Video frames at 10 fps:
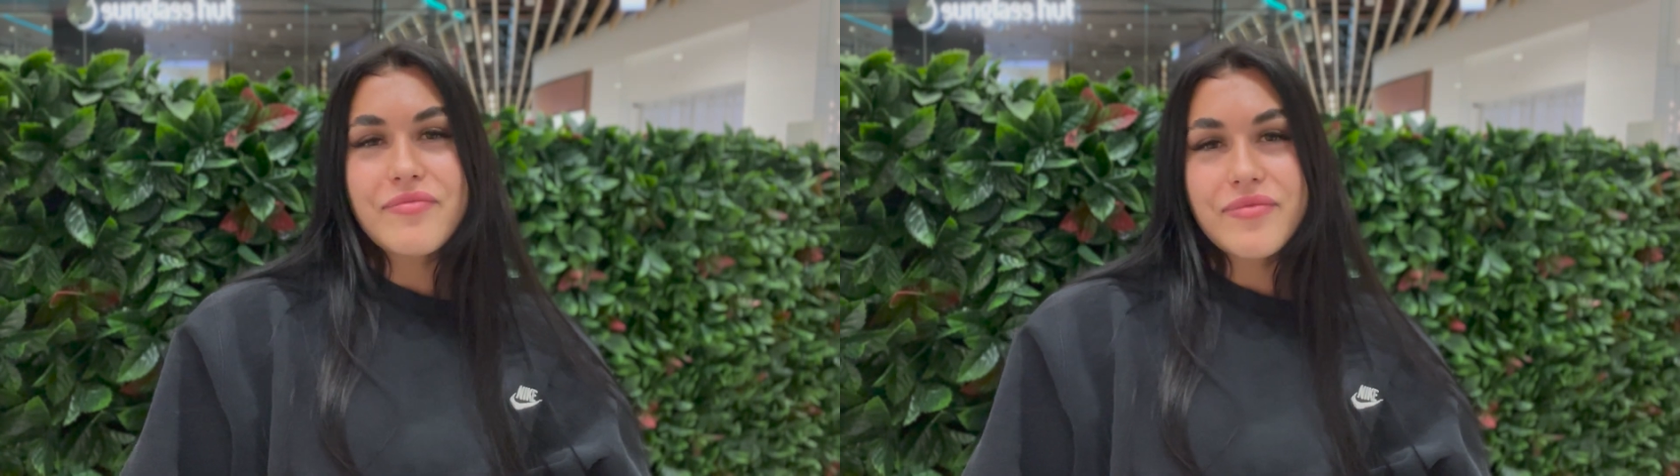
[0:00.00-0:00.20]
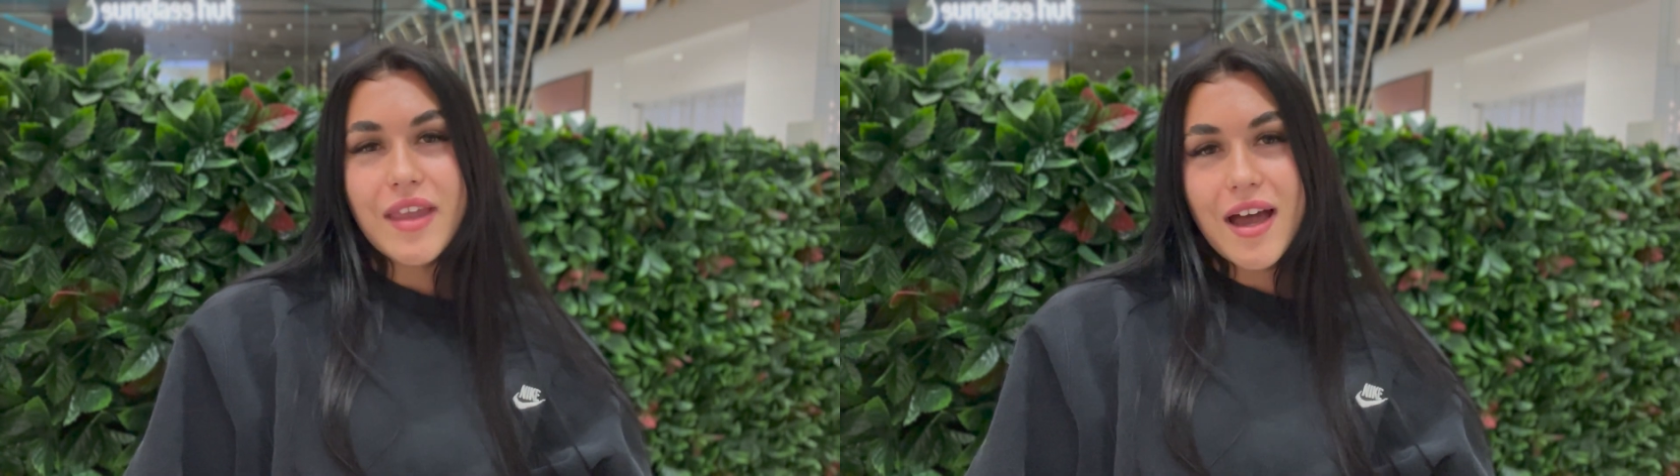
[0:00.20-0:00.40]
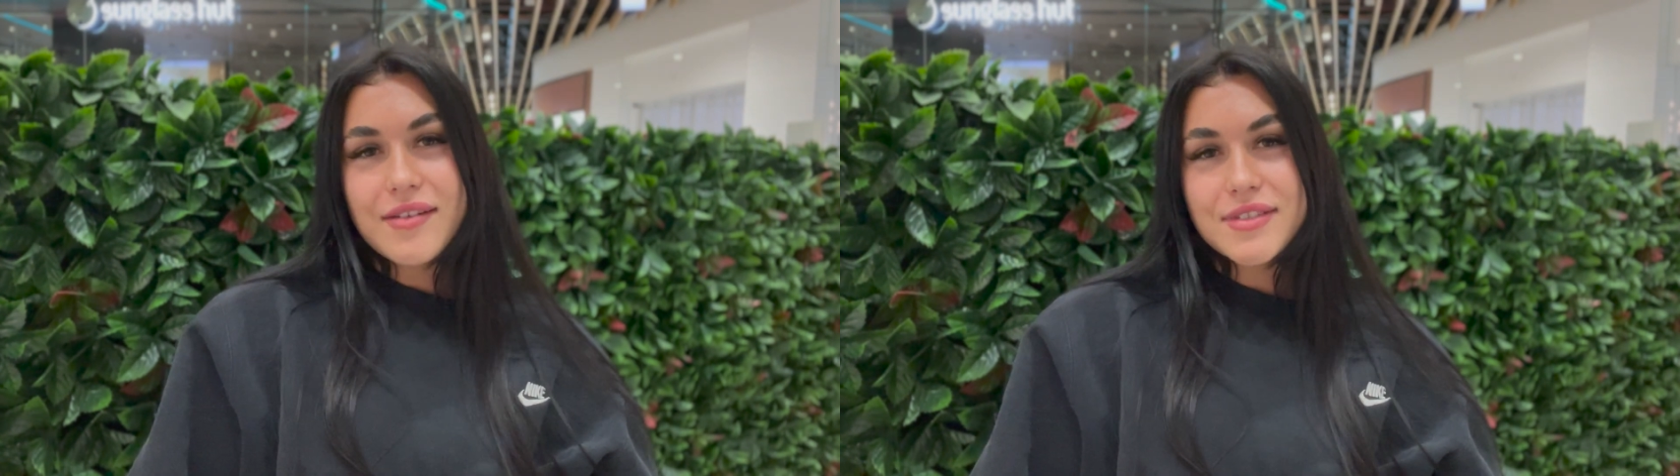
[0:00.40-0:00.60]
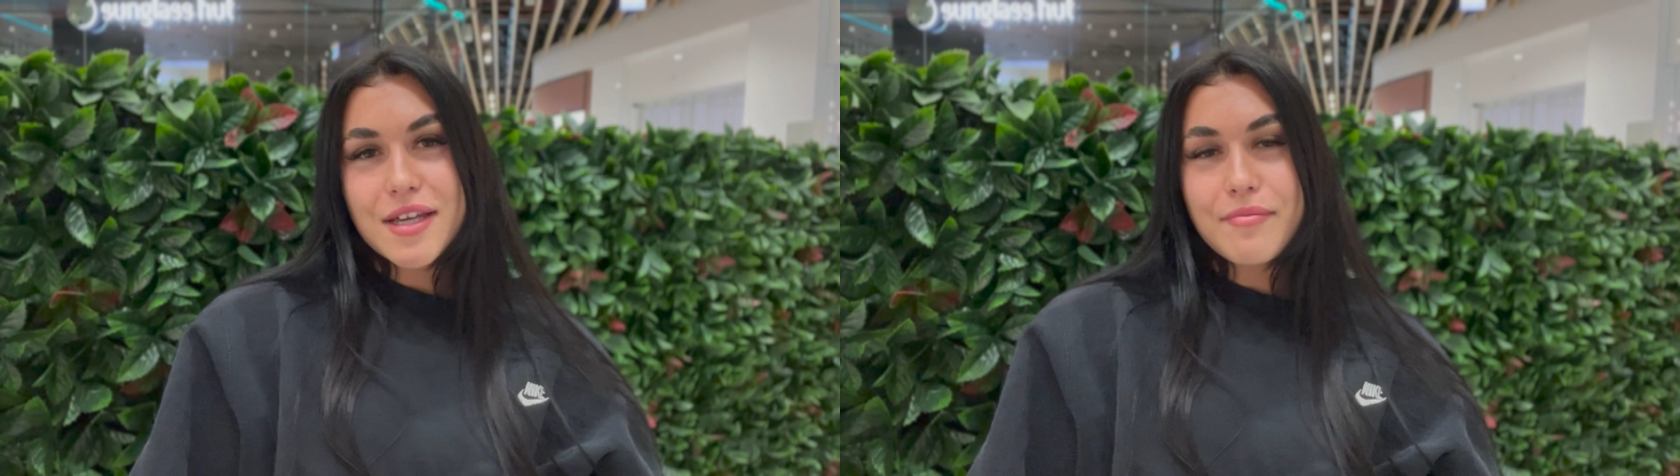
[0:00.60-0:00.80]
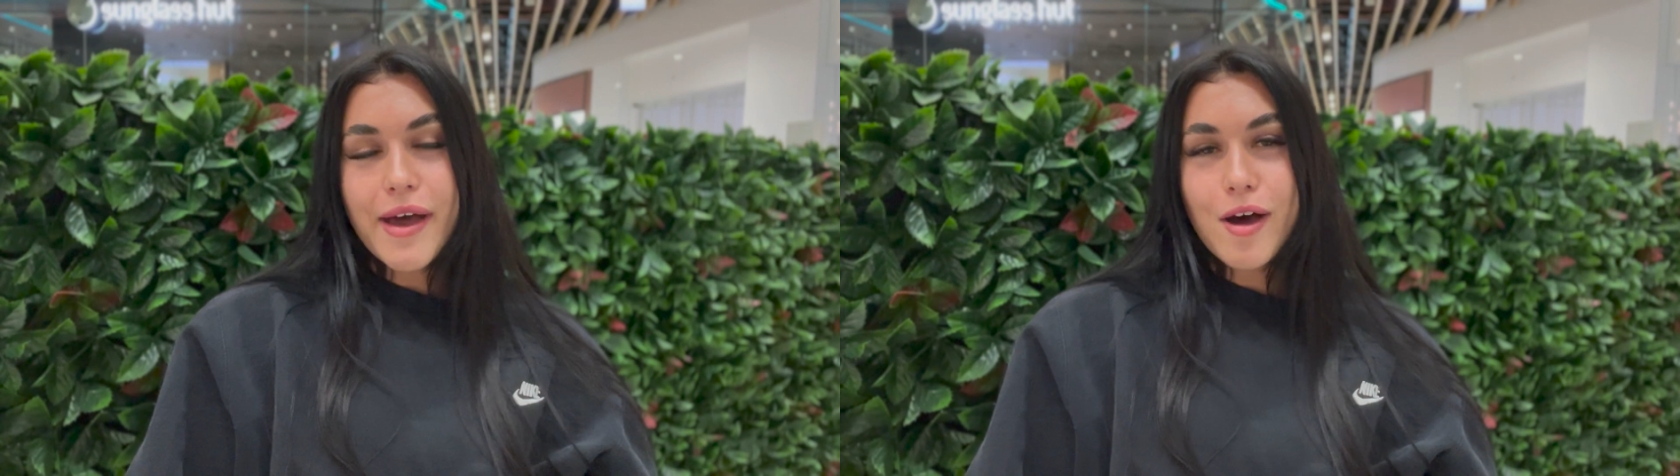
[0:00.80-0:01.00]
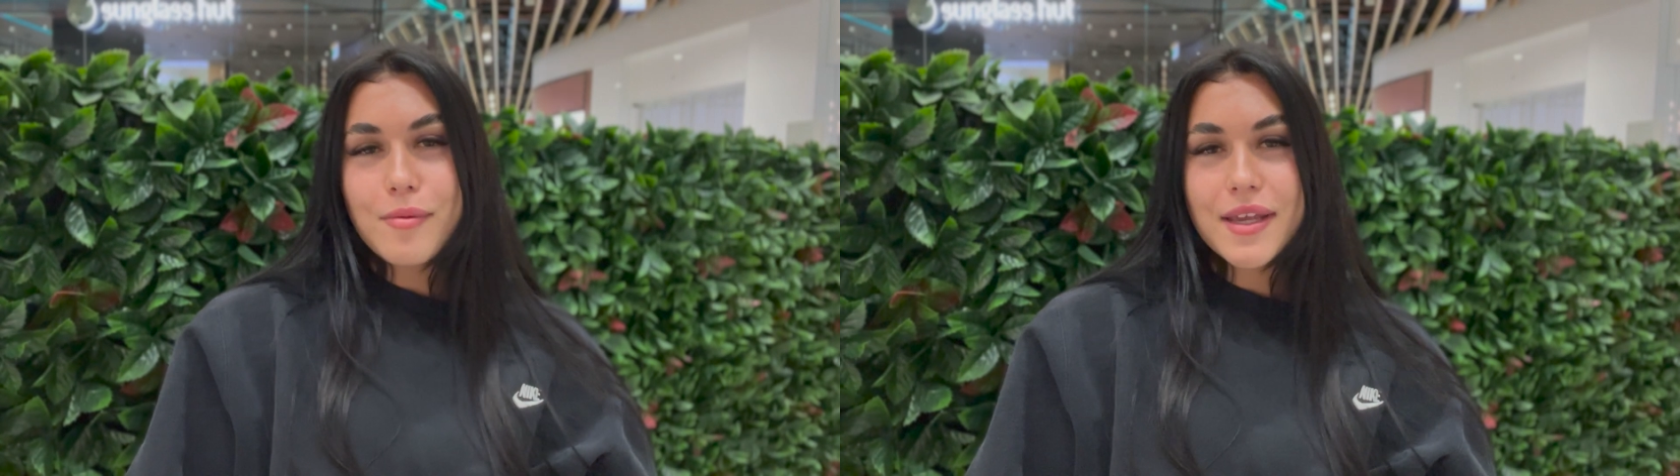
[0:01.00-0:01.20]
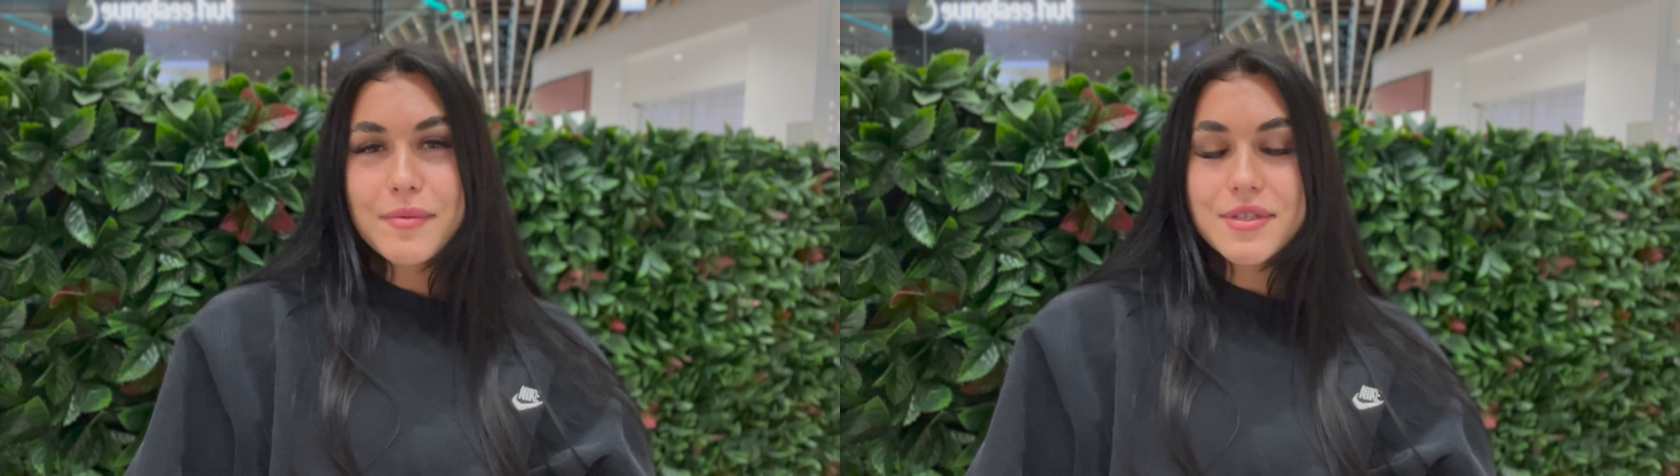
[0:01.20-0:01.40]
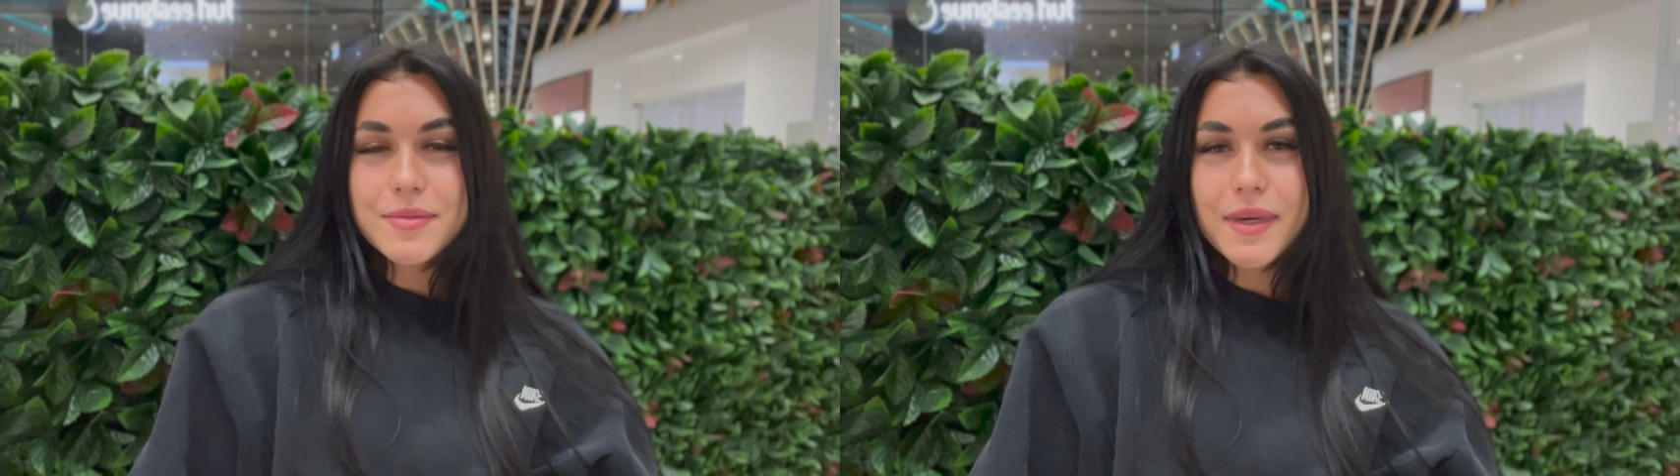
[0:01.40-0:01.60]
After Melbourne,
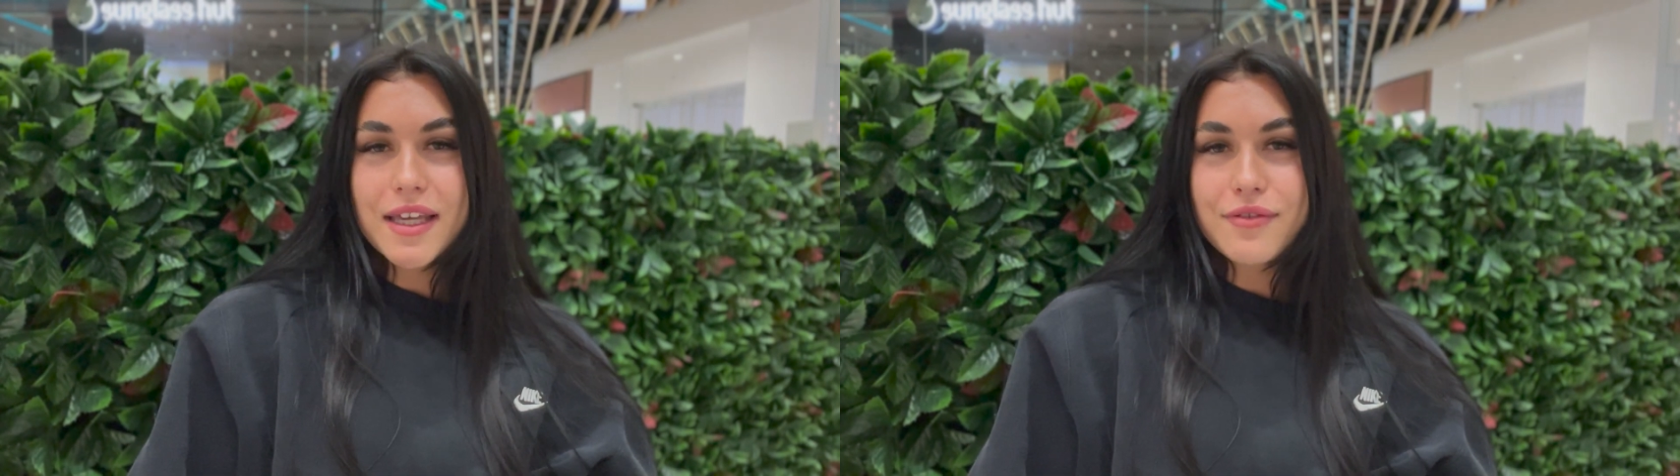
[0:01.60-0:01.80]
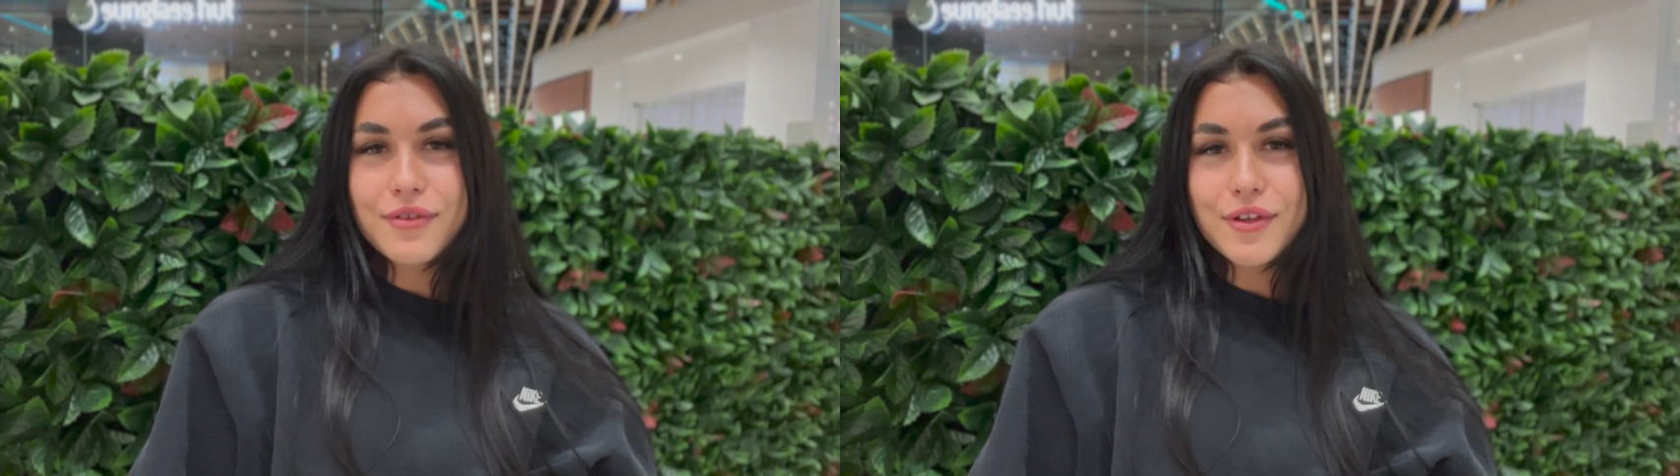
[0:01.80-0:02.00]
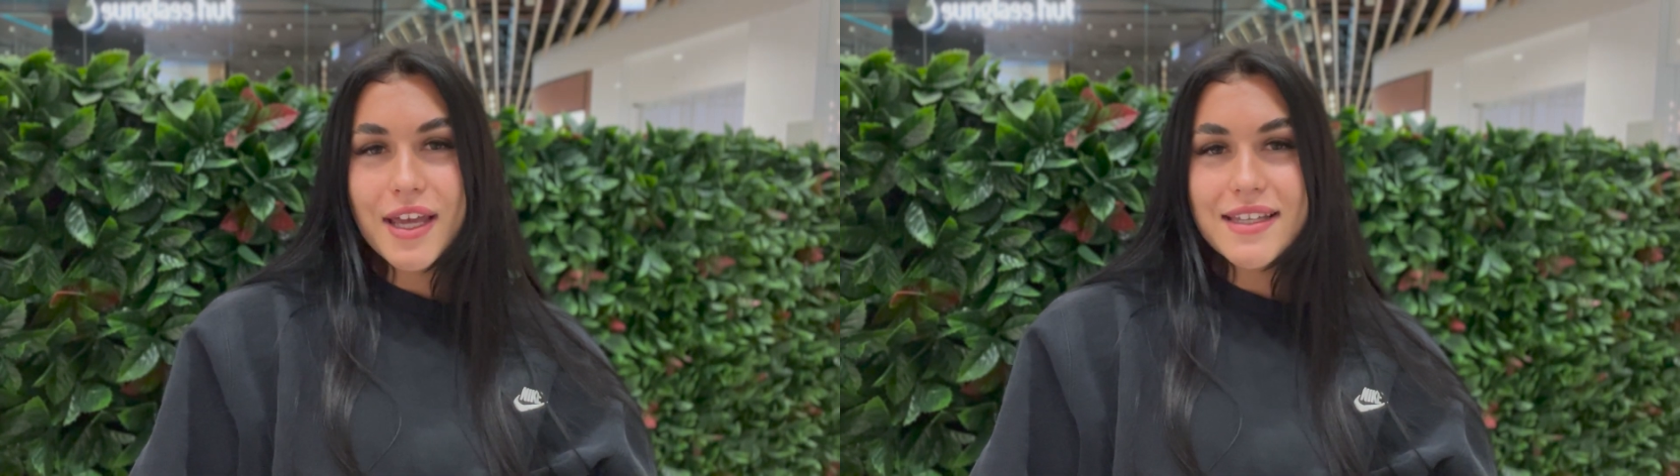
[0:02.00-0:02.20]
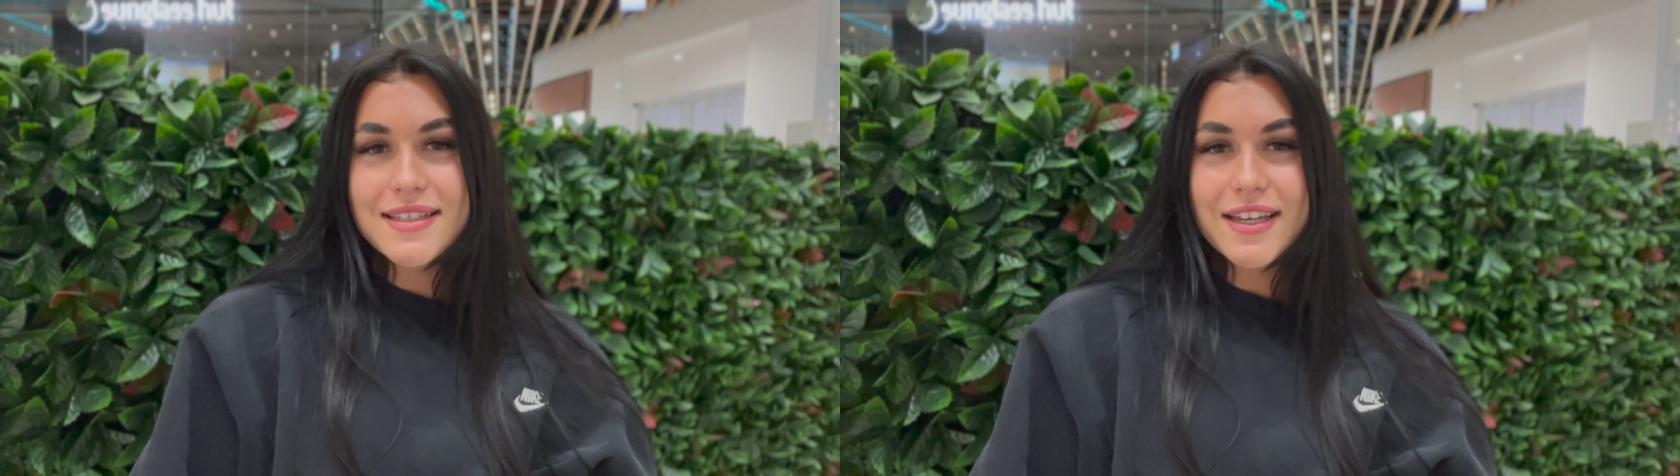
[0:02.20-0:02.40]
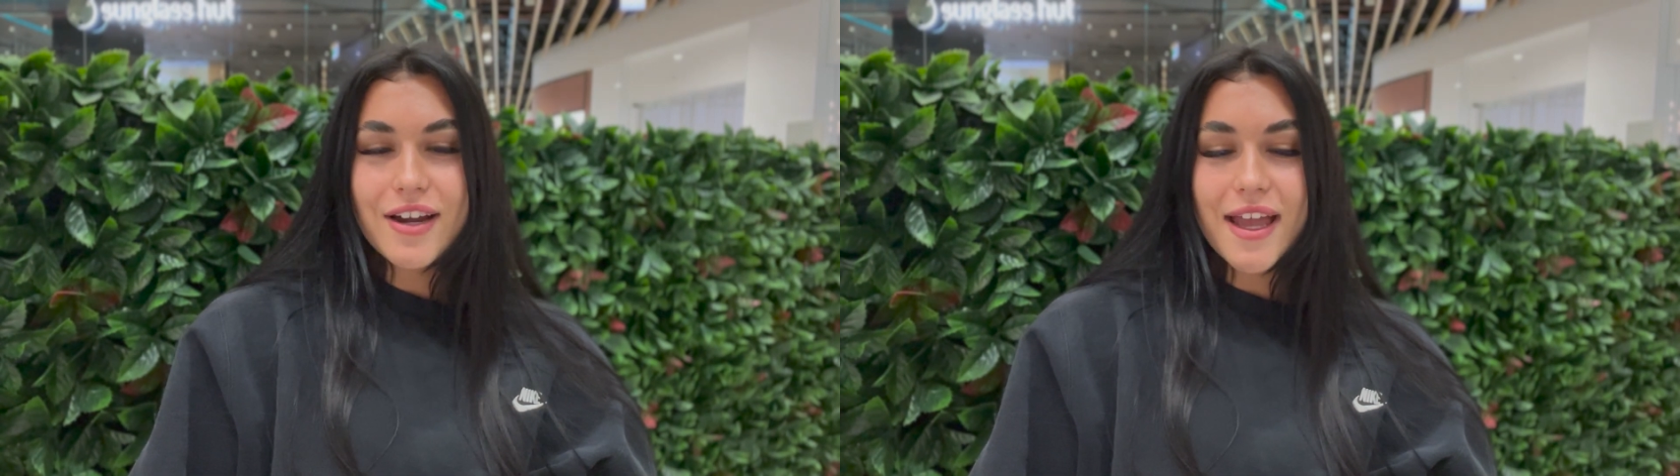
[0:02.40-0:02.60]
I'm spending a few days there.